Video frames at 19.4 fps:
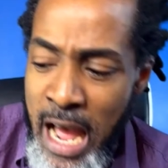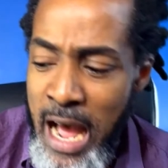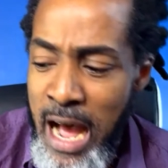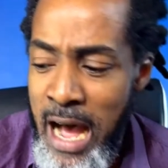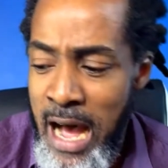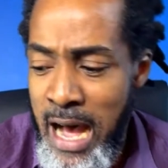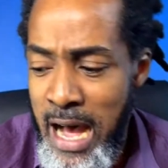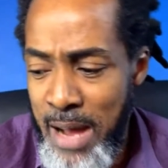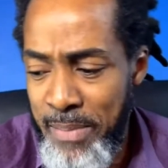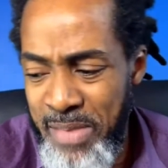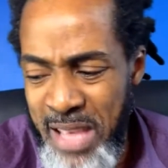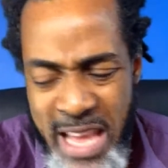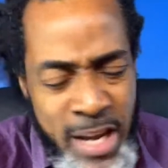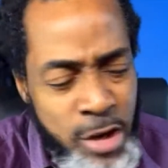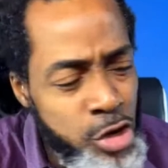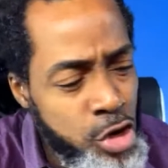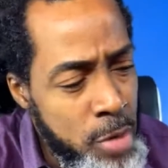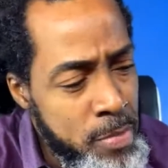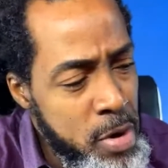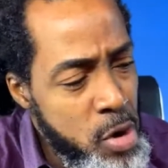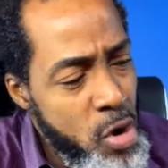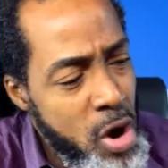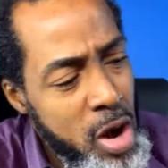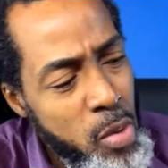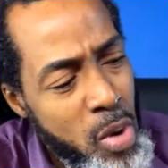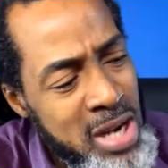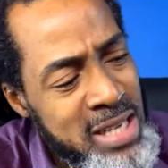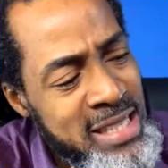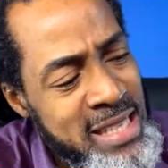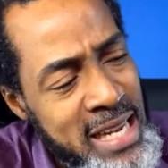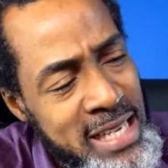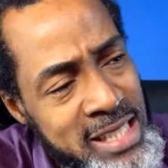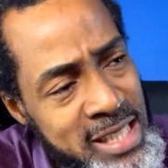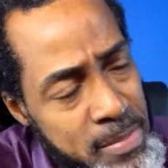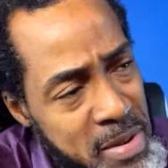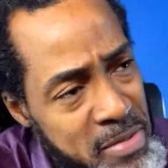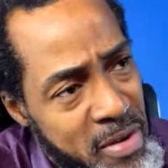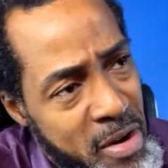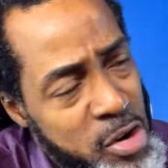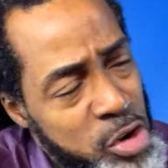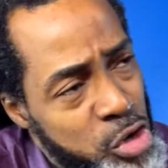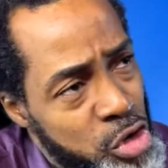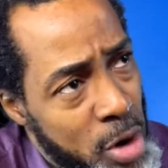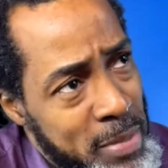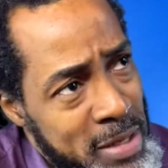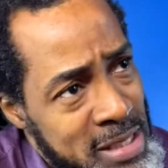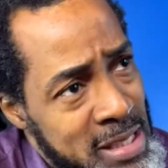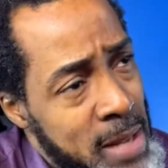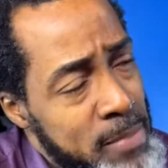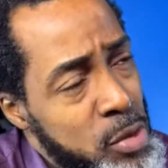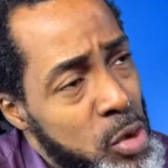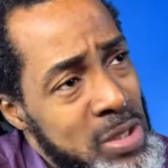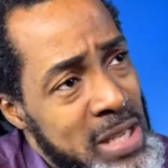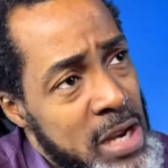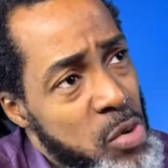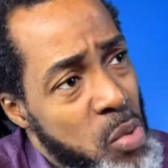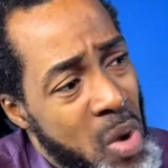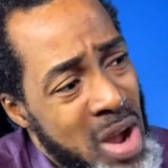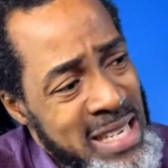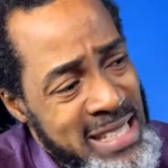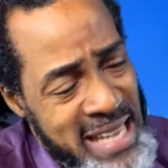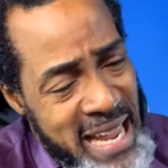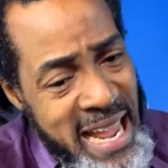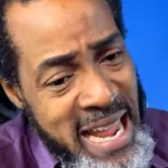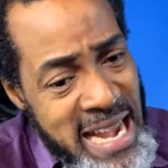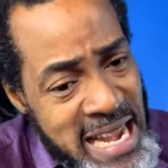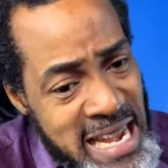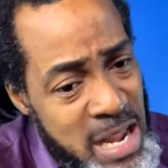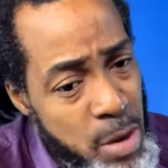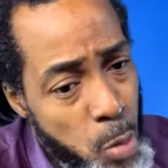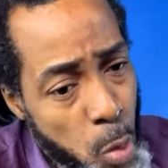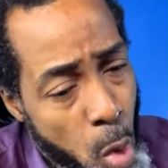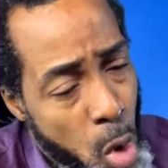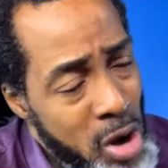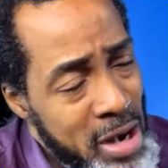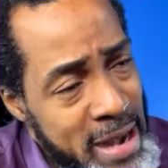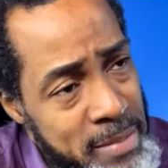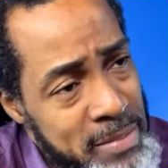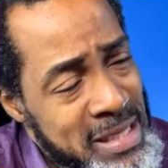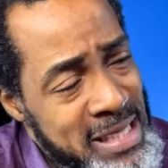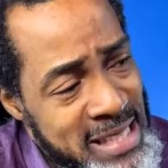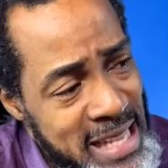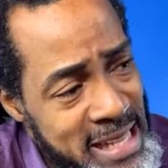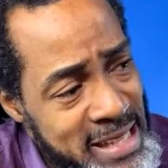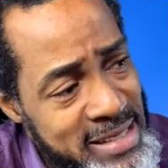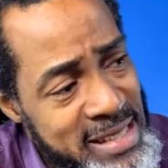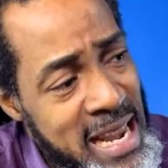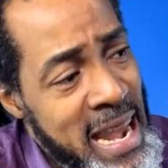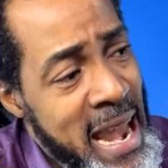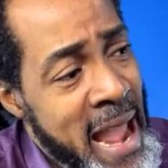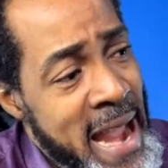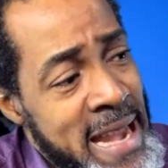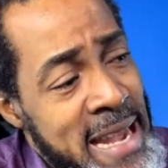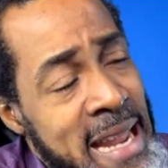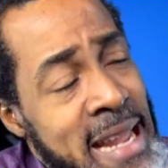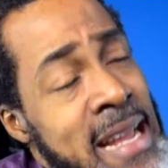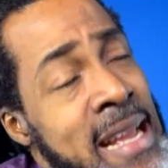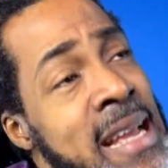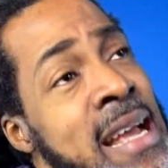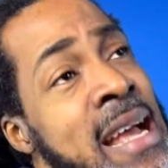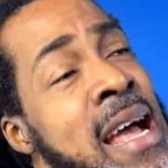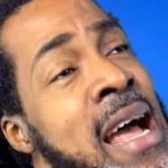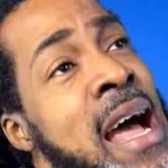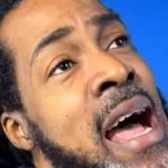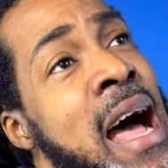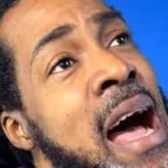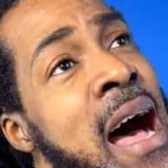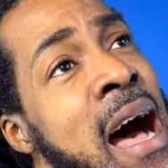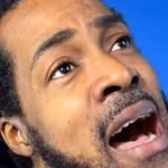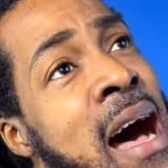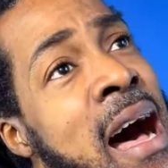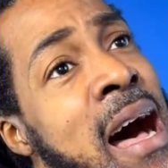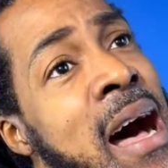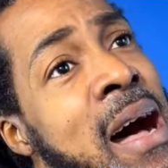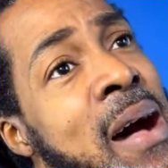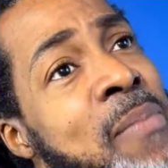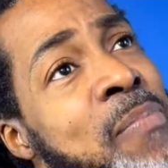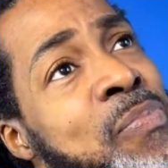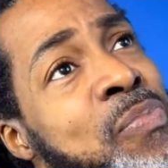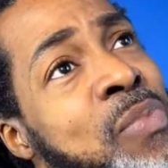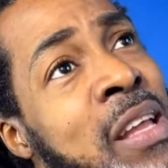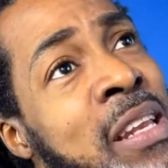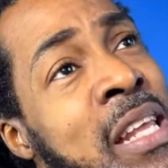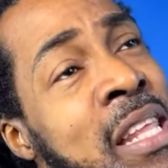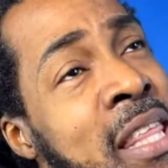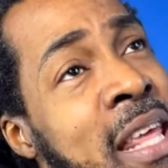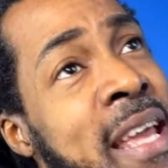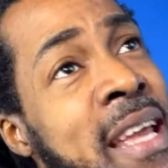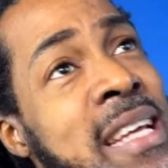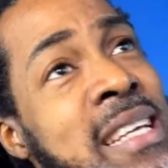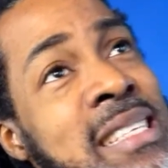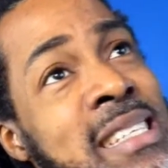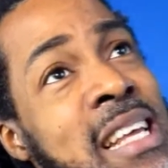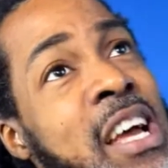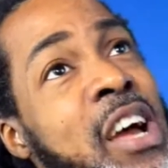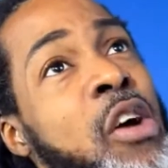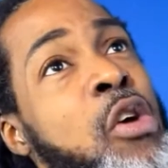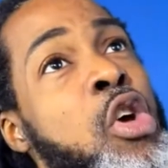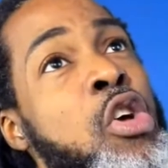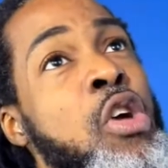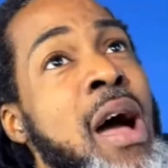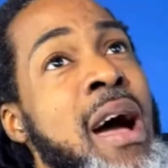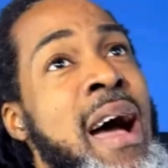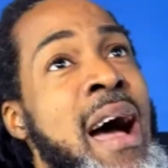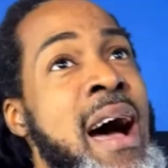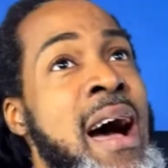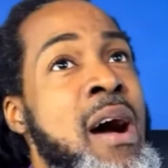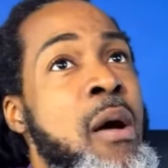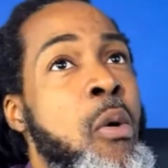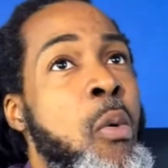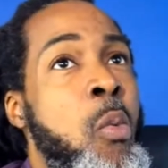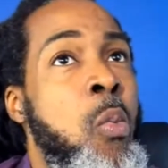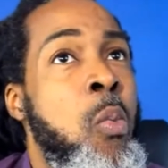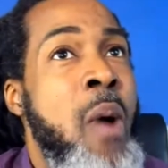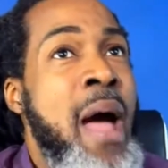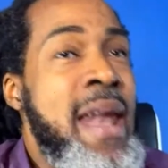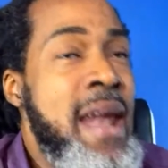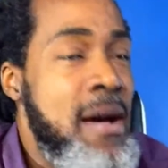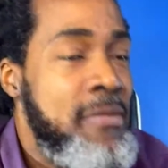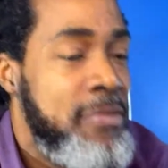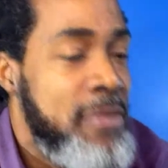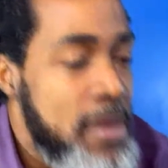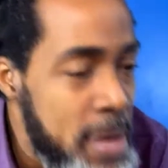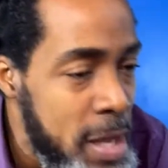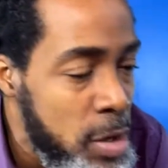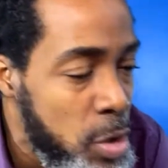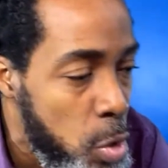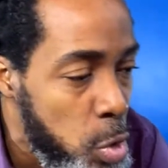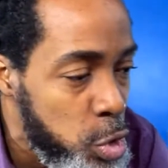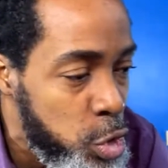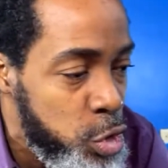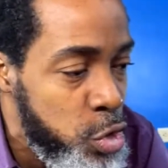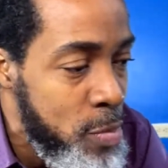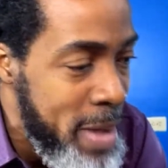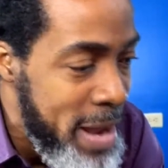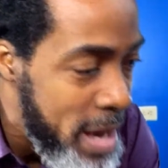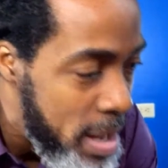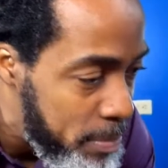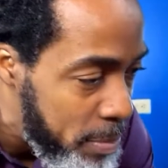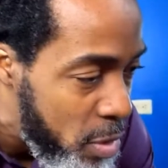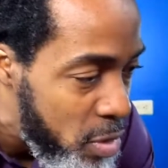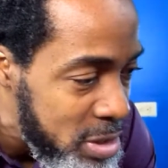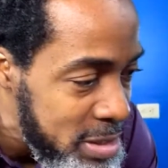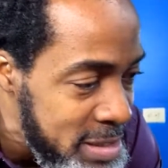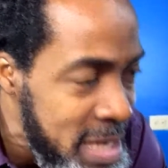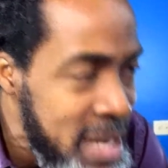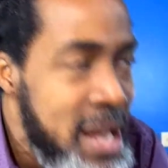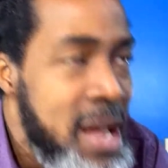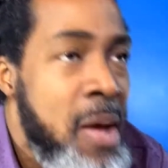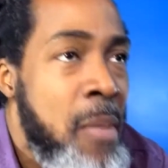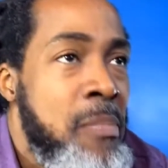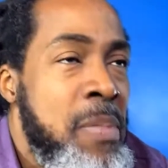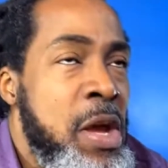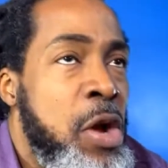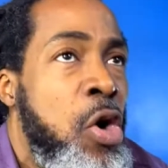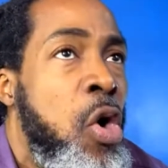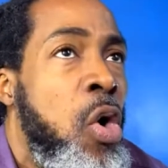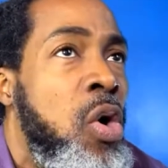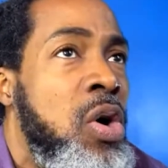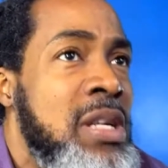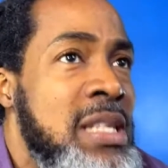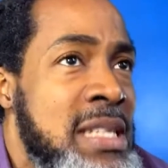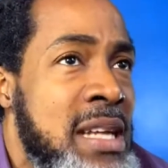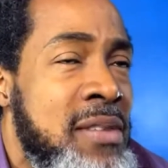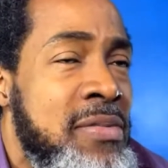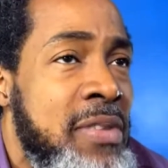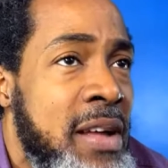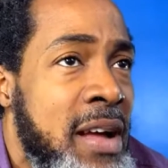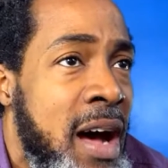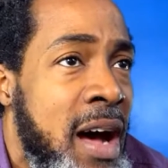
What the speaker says: The intramural ones tends to be very troublesome. Those are the ones in the wall themselves, the lining. The thing is, when a female goes through menopause, because of